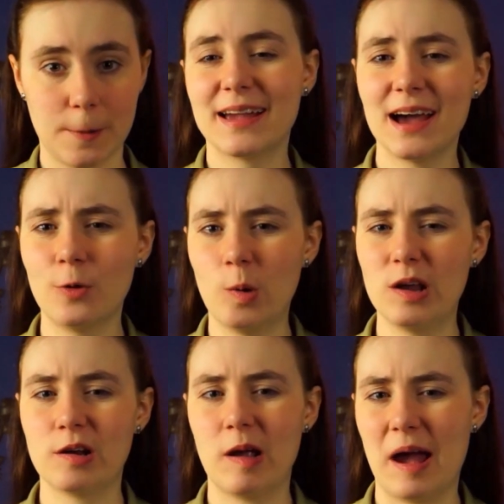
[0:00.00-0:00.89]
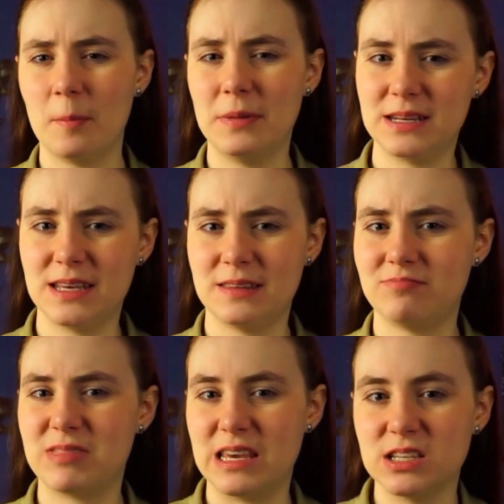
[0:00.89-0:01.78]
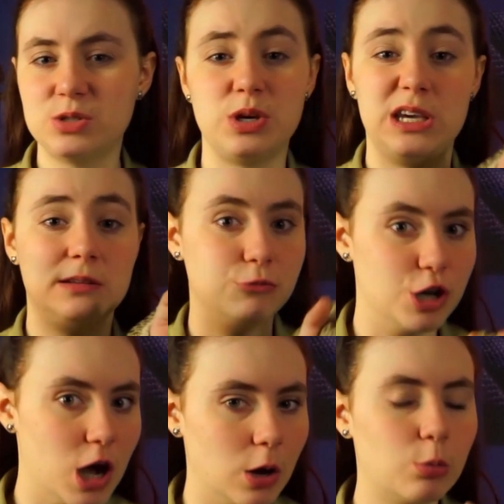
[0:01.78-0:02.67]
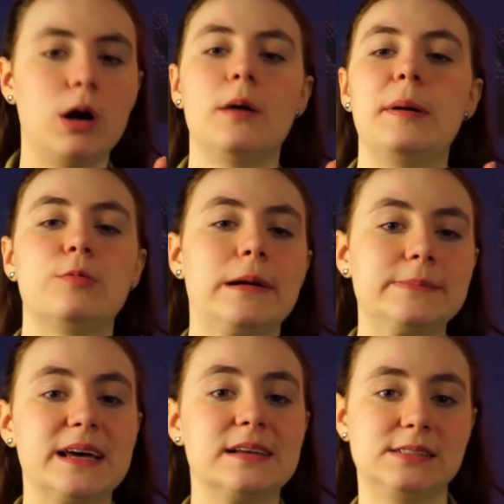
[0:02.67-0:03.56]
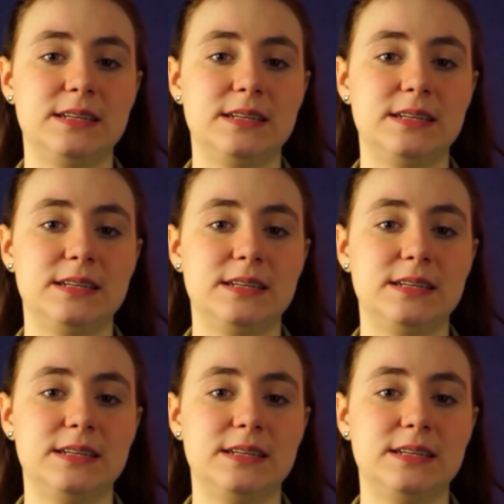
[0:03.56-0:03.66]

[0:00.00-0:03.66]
I kind of wonder how many things we know about reptiles